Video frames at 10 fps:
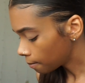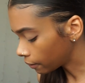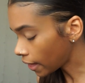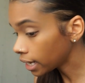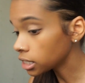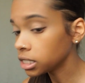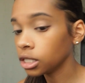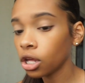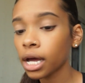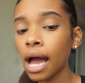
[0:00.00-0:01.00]
but that is the
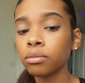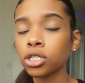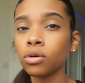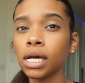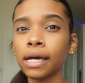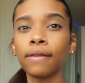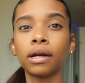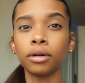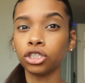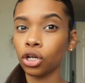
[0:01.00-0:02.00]
look I'm doing, and
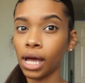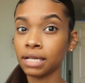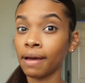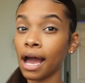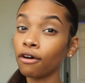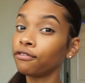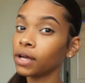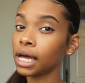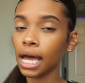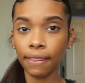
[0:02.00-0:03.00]
then I'm gonna show you guys my
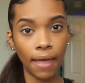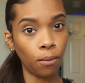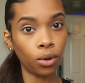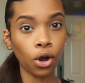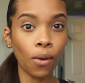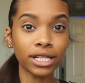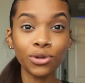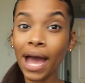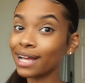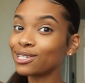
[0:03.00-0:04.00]
outfit, and then we're going
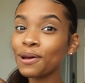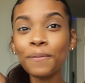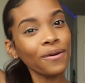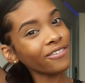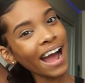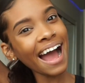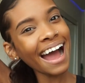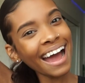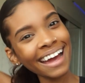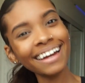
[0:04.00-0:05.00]
to head to
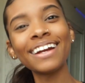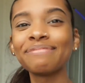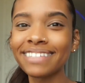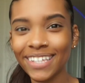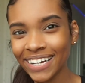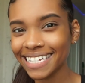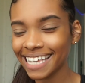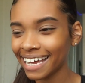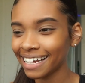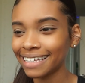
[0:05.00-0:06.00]
Pride, and I'm so
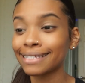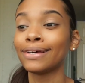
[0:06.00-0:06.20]
excited.